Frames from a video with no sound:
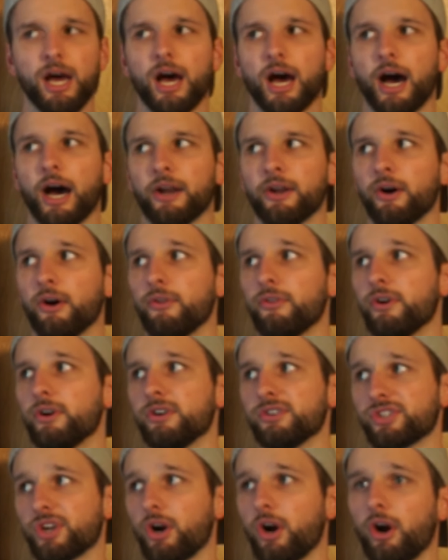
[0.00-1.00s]
I know
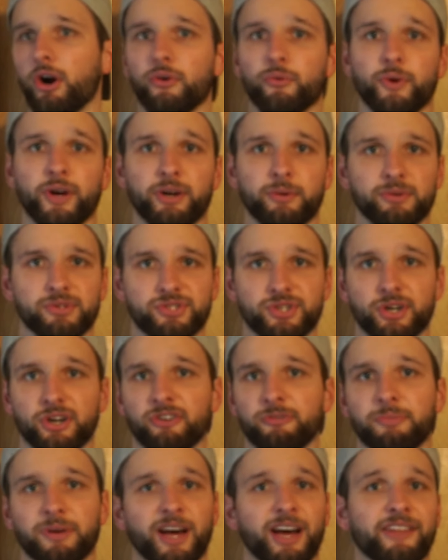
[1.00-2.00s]
there's heart rate
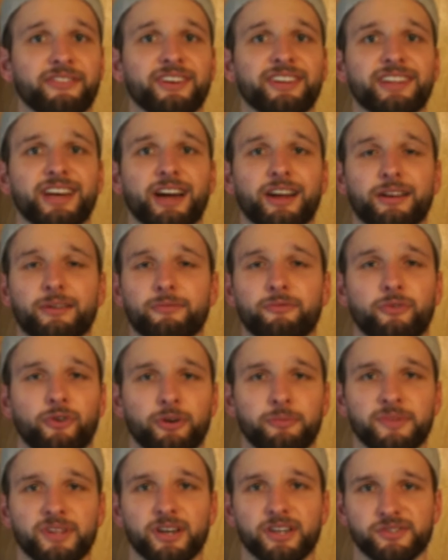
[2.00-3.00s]
reserve, but I think that
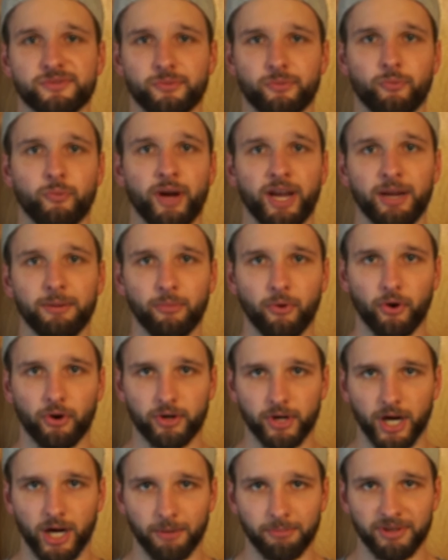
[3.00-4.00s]
formula is way more
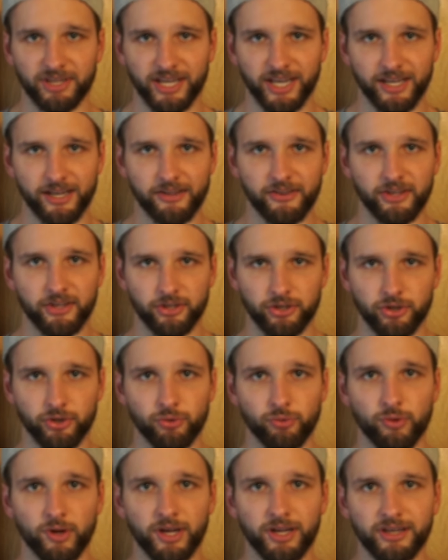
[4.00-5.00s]
complicated than you
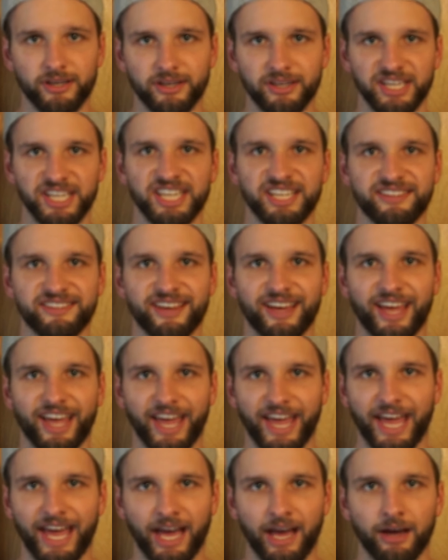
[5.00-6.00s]
need to
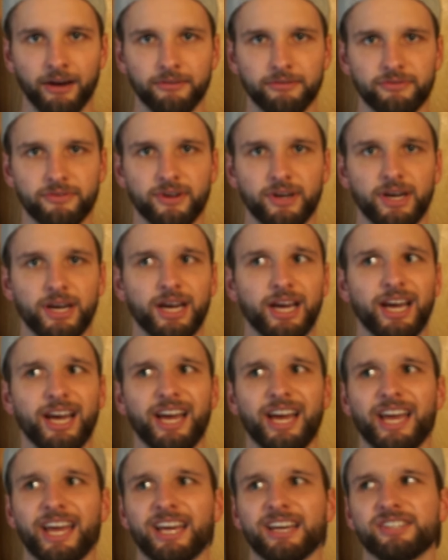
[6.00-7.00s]
have
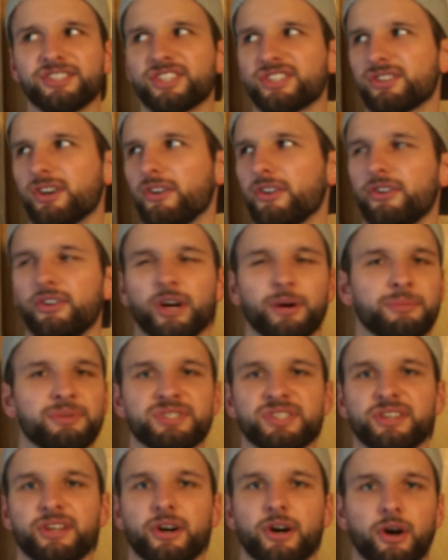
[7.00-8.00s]
and just all the
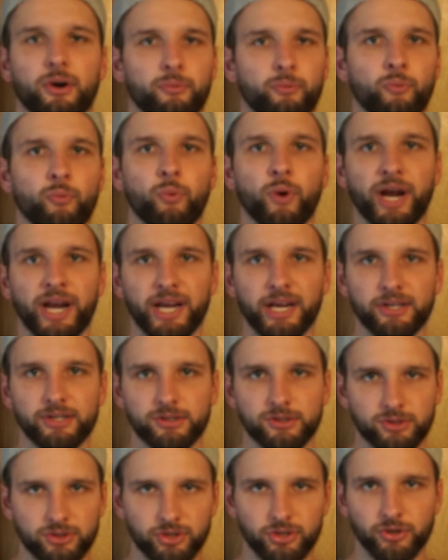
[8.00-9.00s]
numbers in there are way
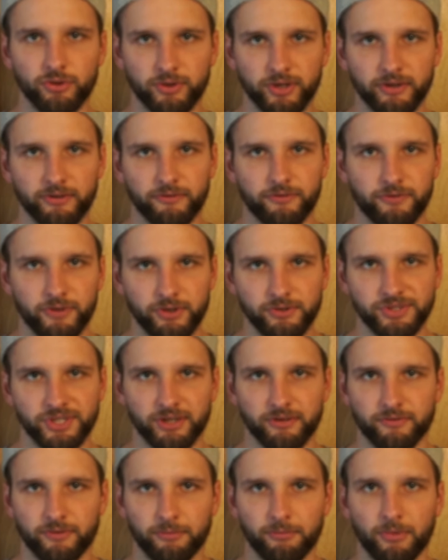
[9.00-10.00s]
too
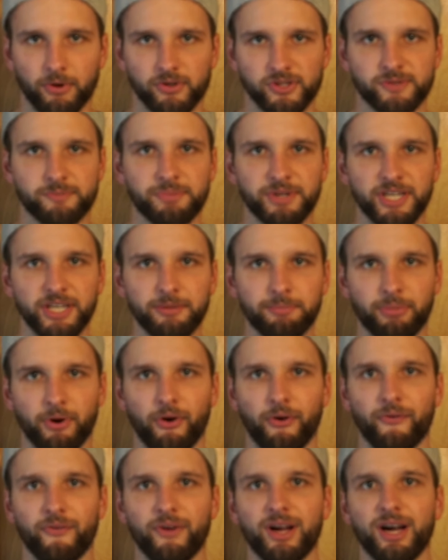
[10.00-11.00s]
confusing for most people.